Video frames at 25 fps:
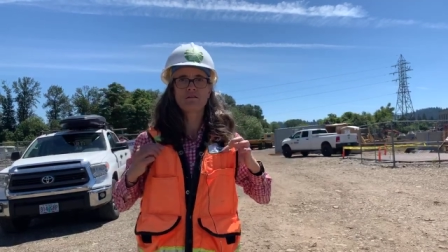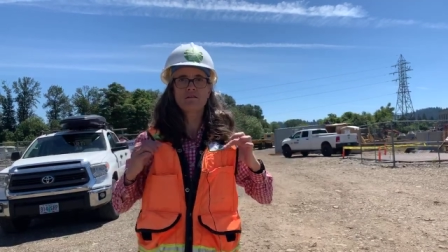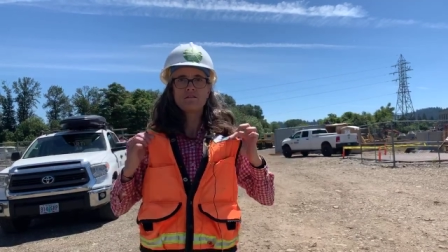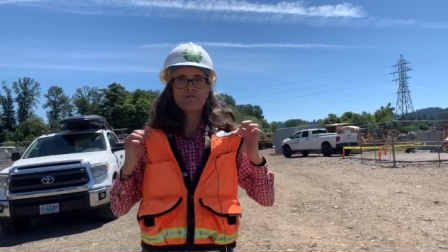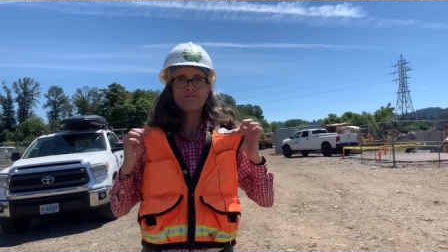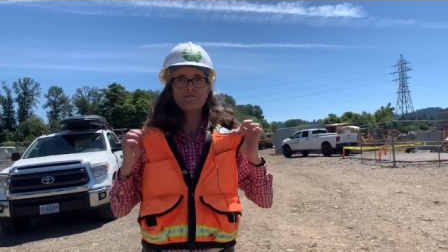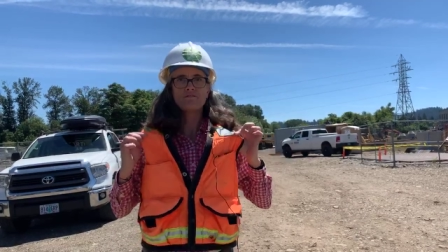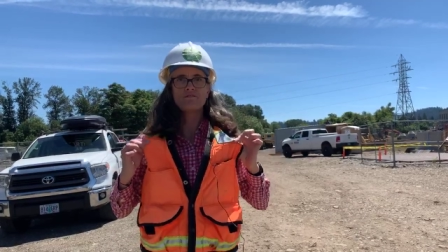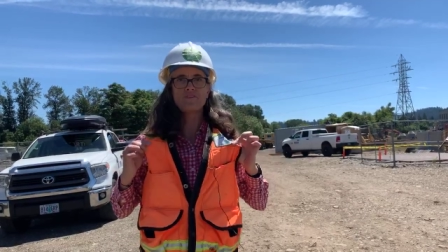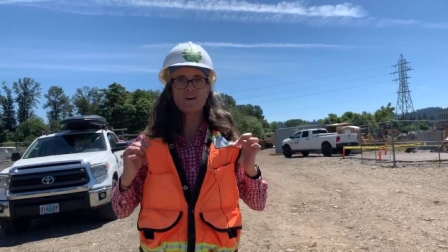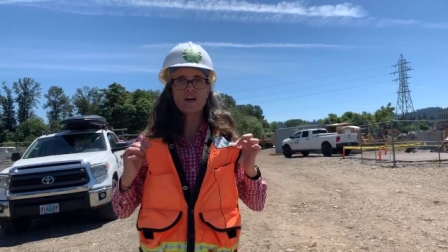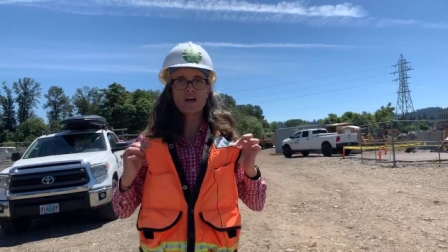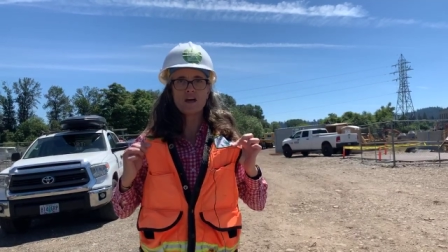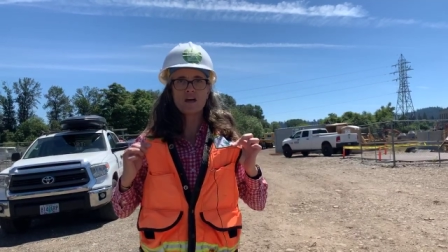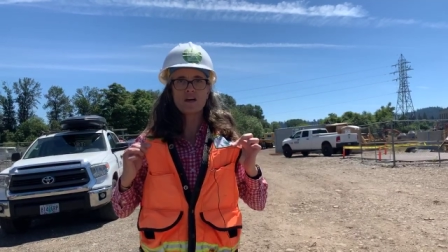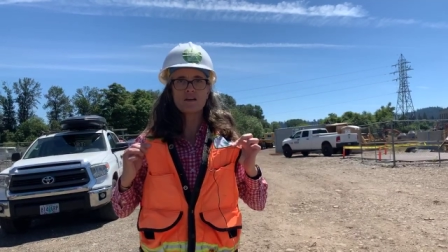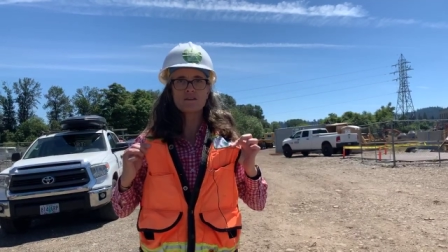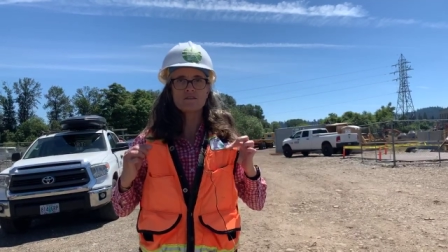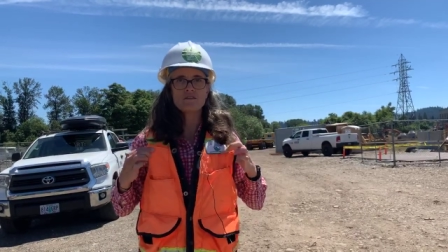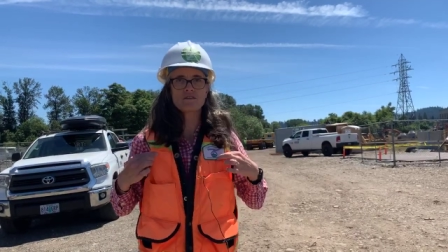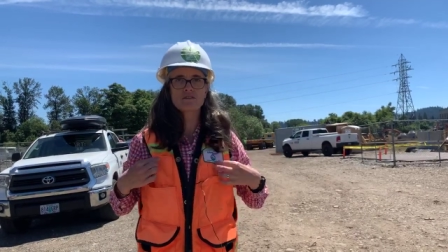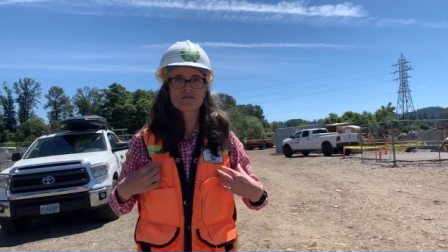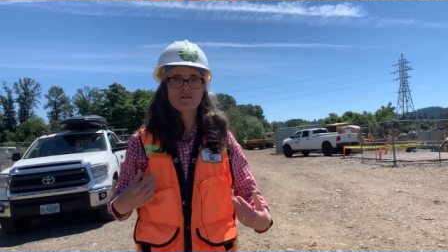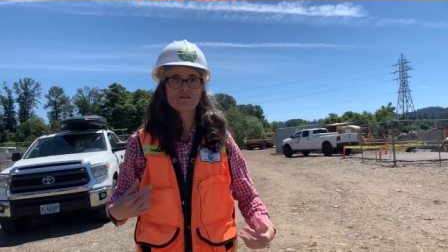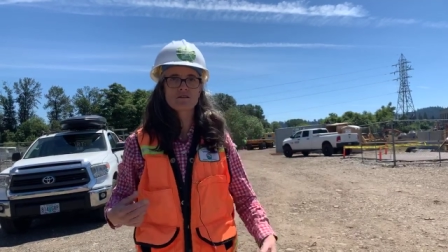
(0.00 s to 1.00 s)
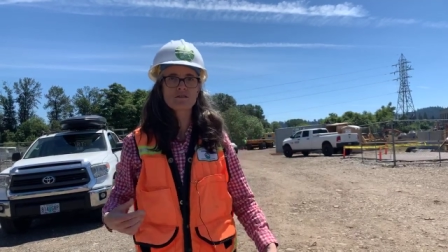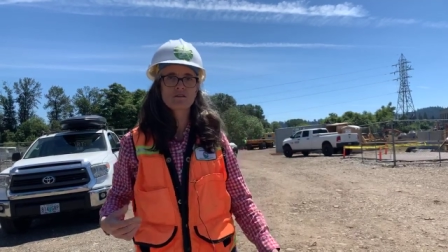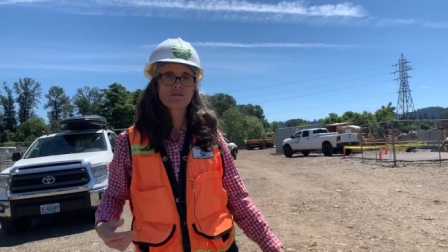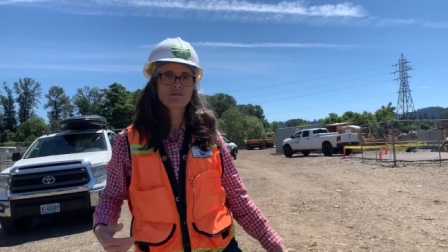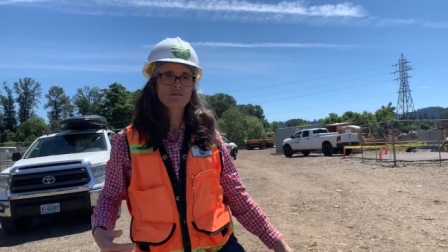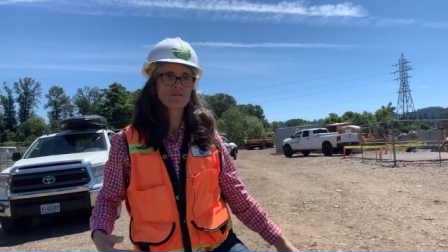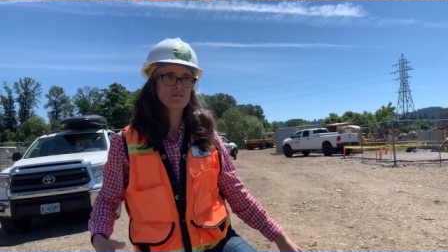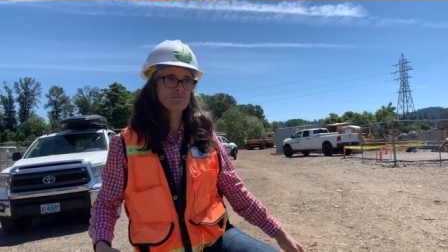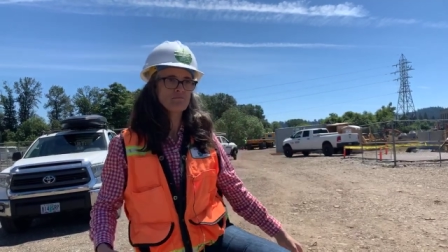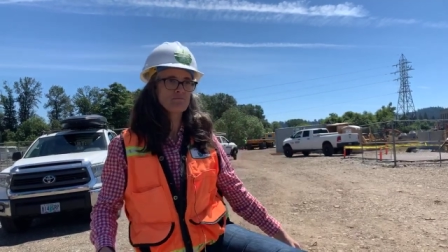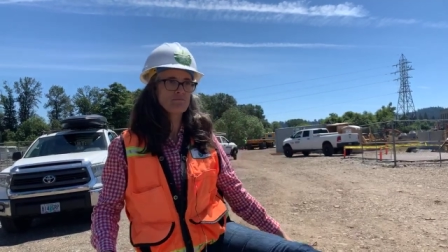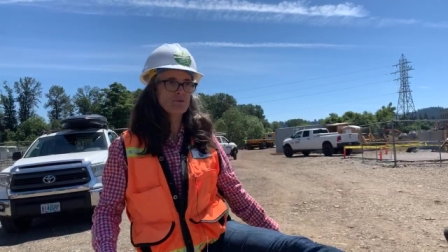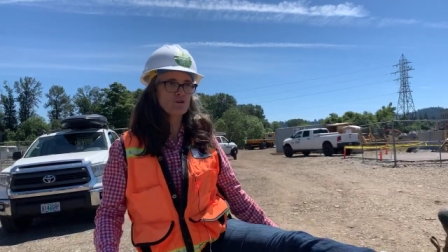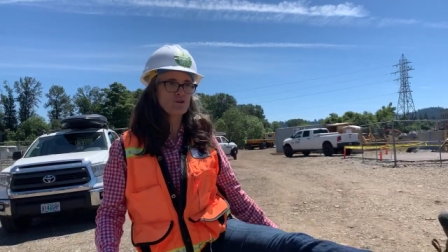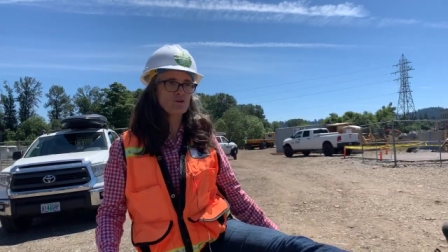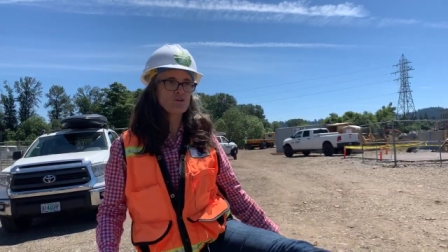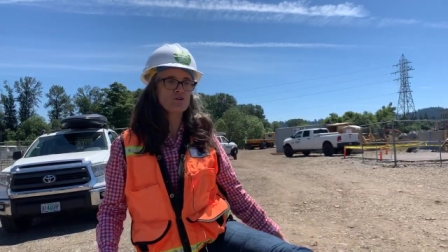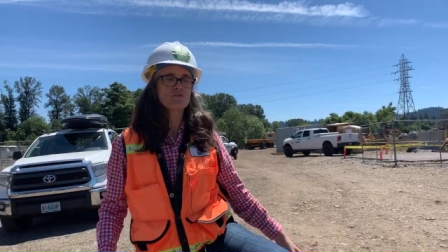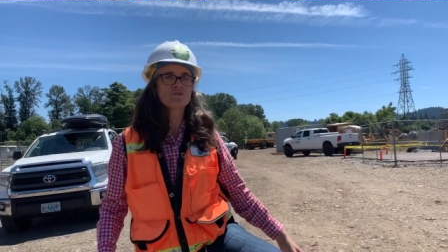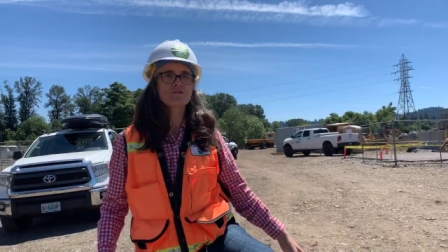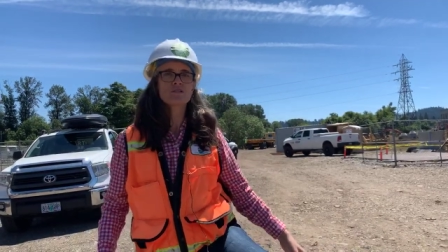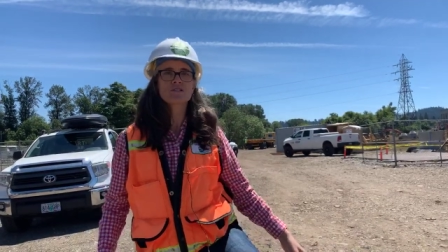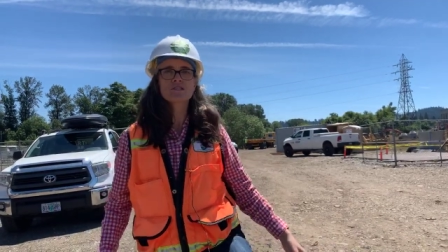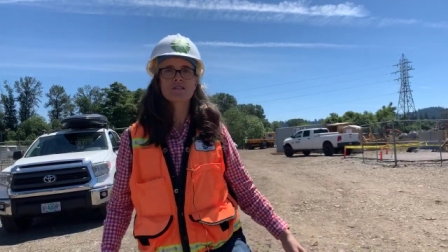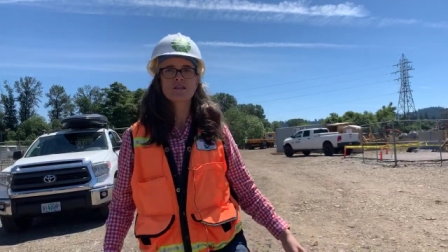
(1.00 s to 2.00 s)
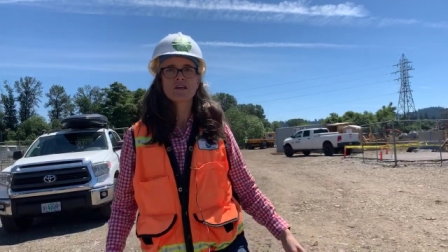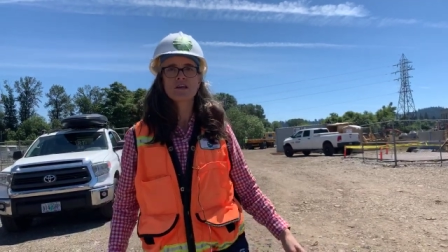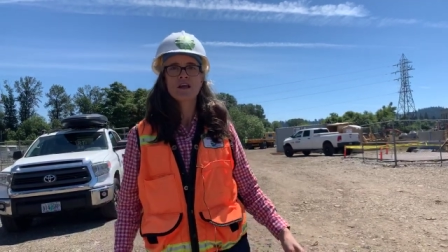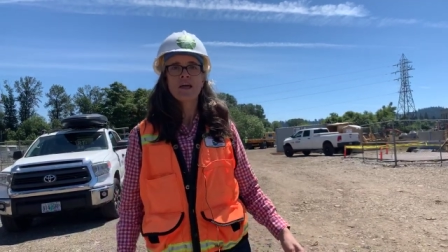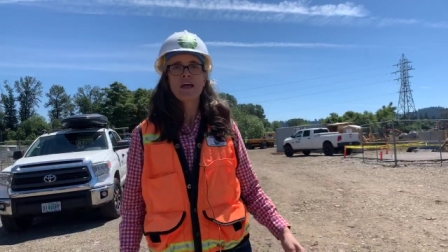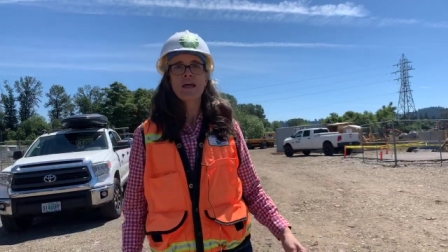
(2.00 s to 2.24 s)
vest, boots,